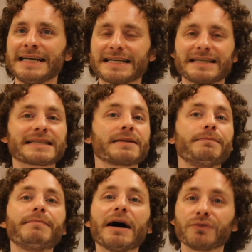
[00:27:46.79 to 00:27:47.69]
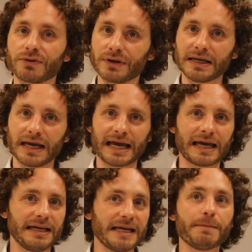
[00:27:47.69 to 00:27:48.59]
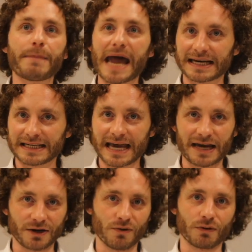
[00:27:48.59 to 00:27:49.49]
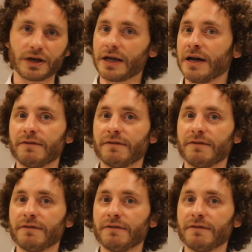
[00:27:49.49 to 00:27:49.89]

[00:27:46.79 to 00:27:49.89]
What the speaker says: system boundary and impact category,